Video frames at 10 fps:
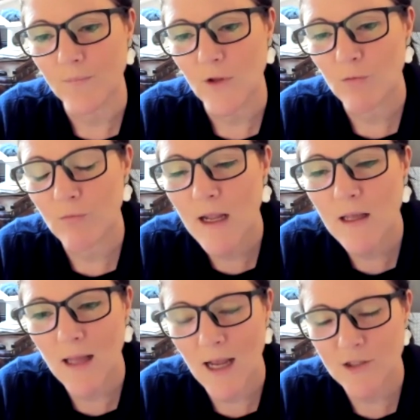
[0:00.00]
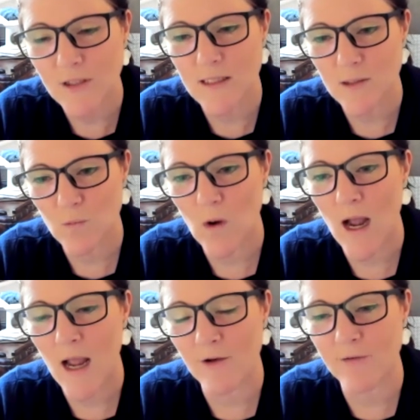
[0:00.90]
regulation as a
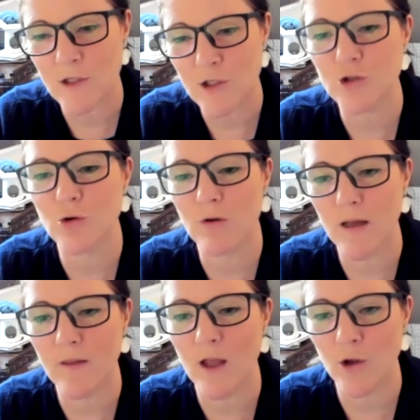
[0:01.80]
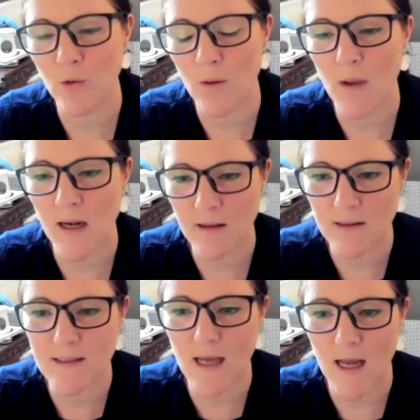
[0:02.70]
way of ensuring that you are meeting the
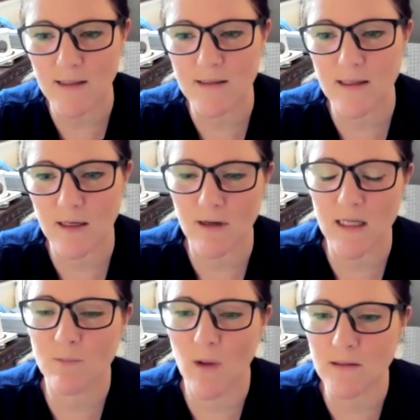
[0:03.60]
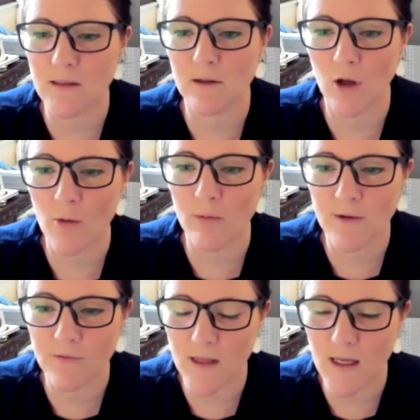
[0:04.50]
standards that are expected
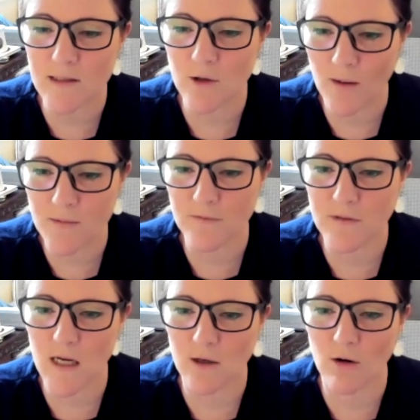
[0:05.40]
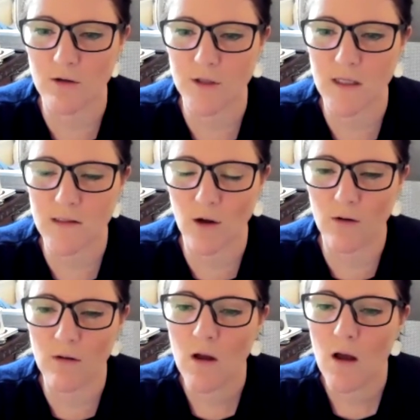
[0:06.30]
globally for these types of technology.
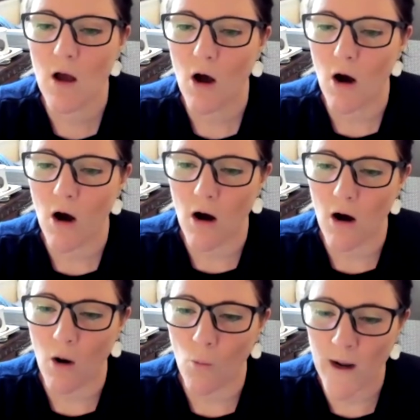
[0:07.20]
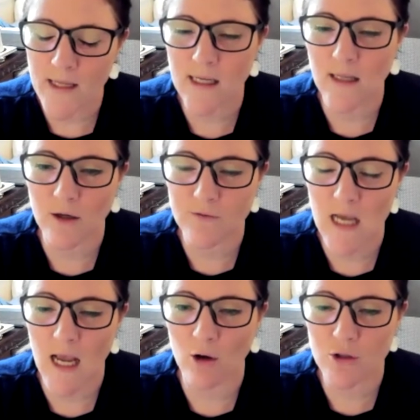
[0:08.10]
So we see a lot of
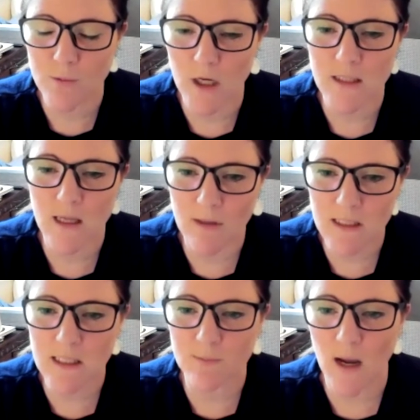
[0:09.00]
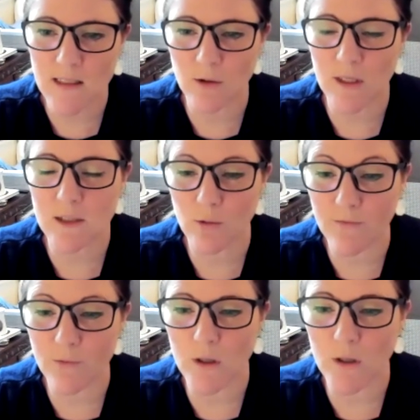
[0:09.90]
tech entrepreneurs coming into the space looking to
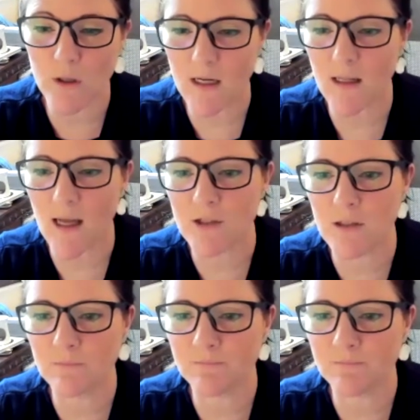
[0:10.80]
avoid regulation.